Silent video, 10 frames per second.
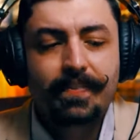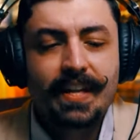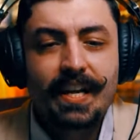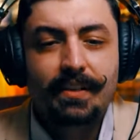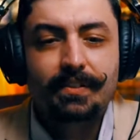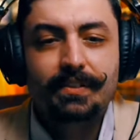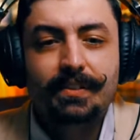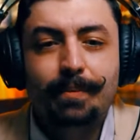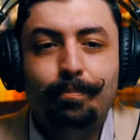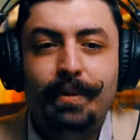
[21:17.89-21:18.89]
Now,
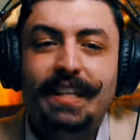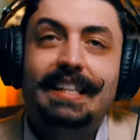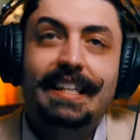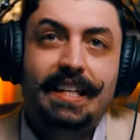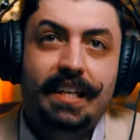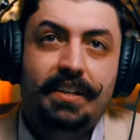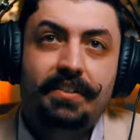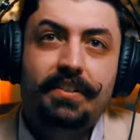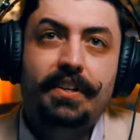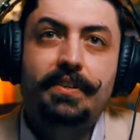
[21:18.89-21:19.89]
the big thing here,
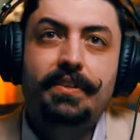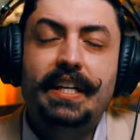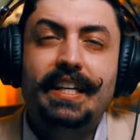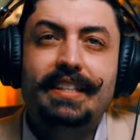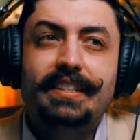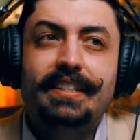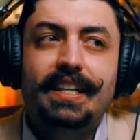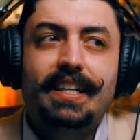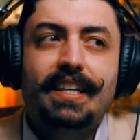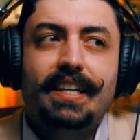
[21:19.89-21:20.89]
though, is
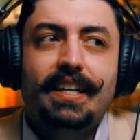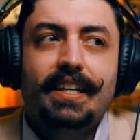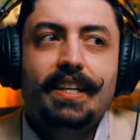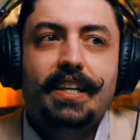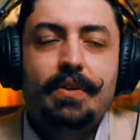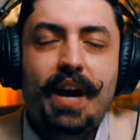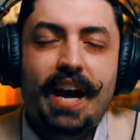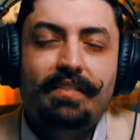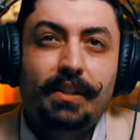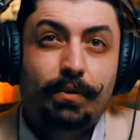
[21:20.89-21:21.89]
you
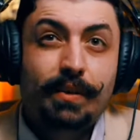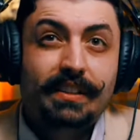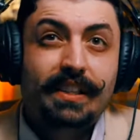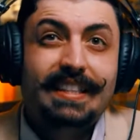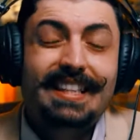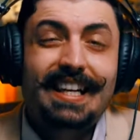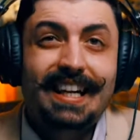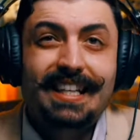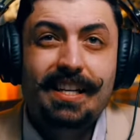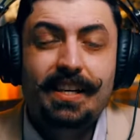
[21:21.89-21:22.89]
have to realize that
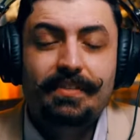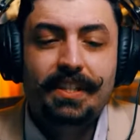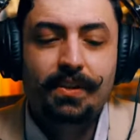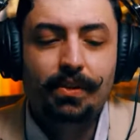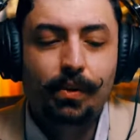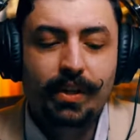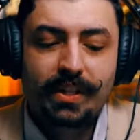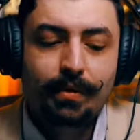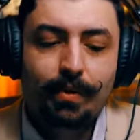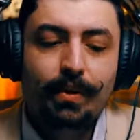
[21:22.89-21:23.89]
anytime that you're going
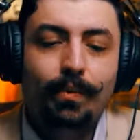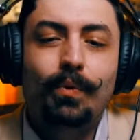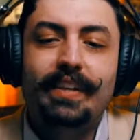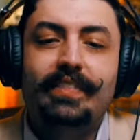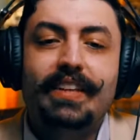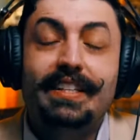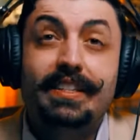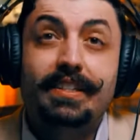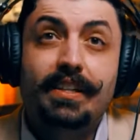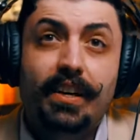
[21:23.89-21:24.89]
to put one of
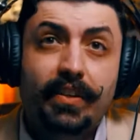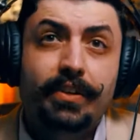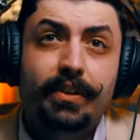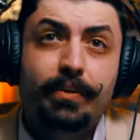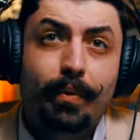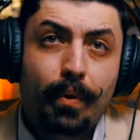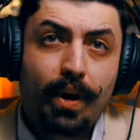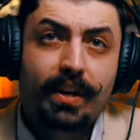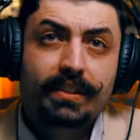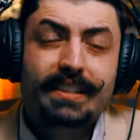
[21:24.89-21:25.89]
these other
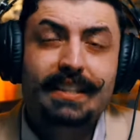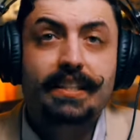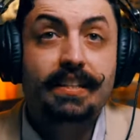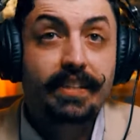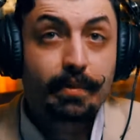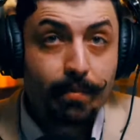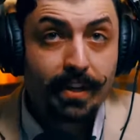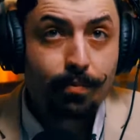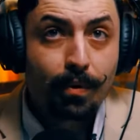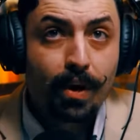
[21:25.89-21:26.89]
products, like I said, if it's a
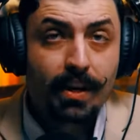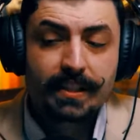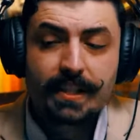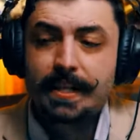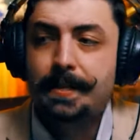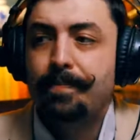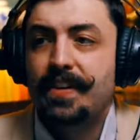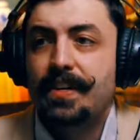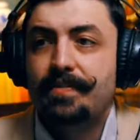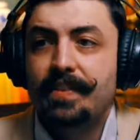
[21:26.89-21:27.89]
pinch product,
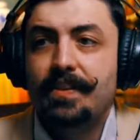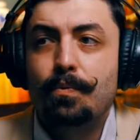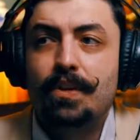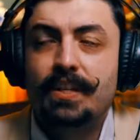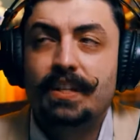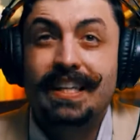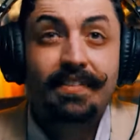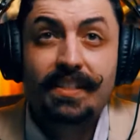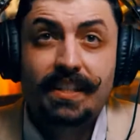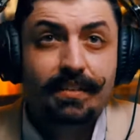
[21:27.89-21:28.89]
if you want to
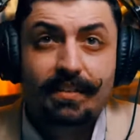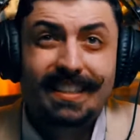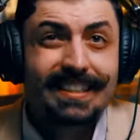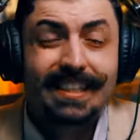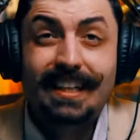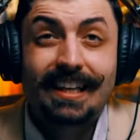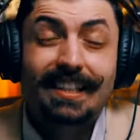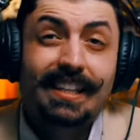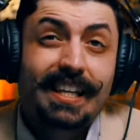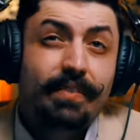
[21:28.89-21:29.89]
even, like I said, I
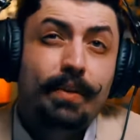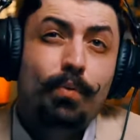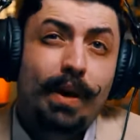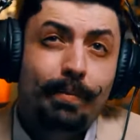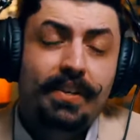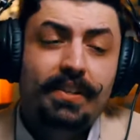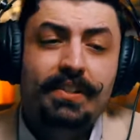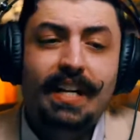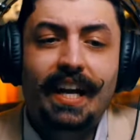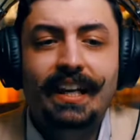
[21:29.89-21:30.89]
think even a
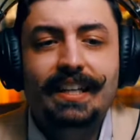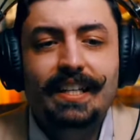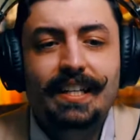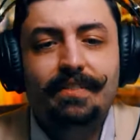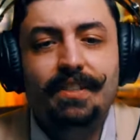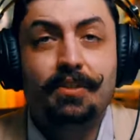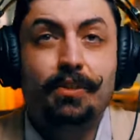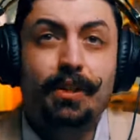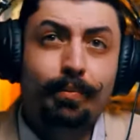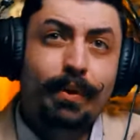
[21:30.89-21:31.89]
webinar, anytime that you're
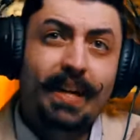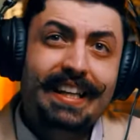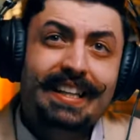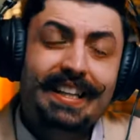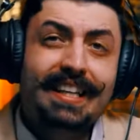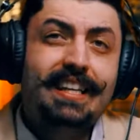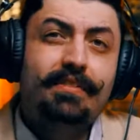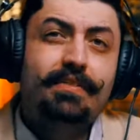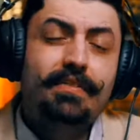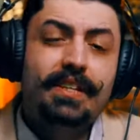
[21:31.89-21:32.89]
going to put anything
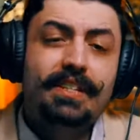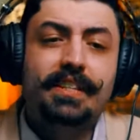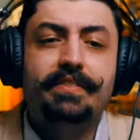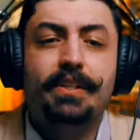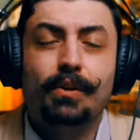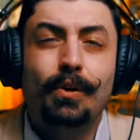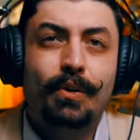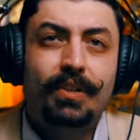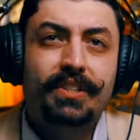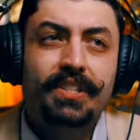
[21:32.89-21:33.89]
in front of your
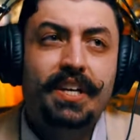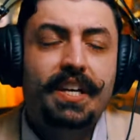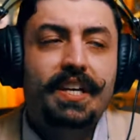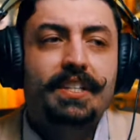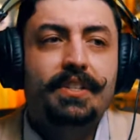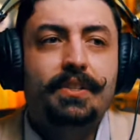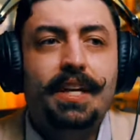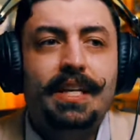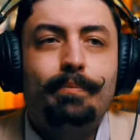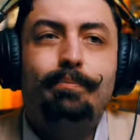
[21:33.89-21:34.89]
course to
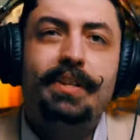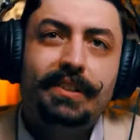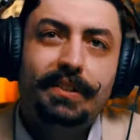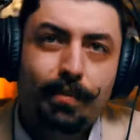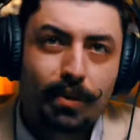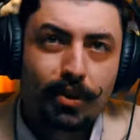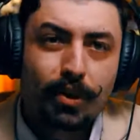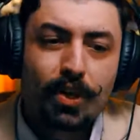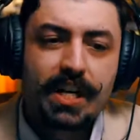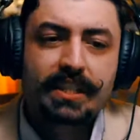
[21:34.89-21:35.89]
help build more
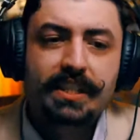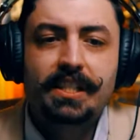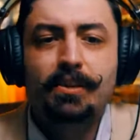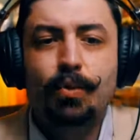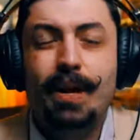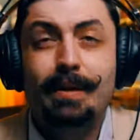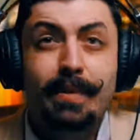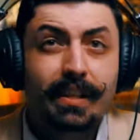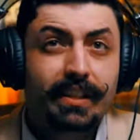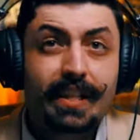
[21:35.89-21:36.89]
trust,
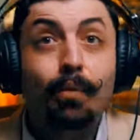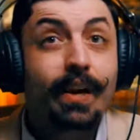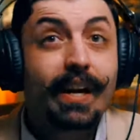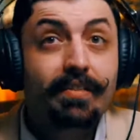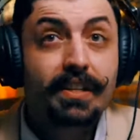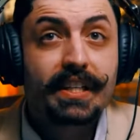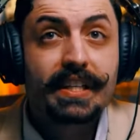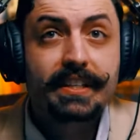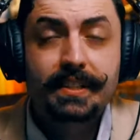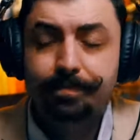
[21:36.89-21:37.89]
credibility, whatever it is,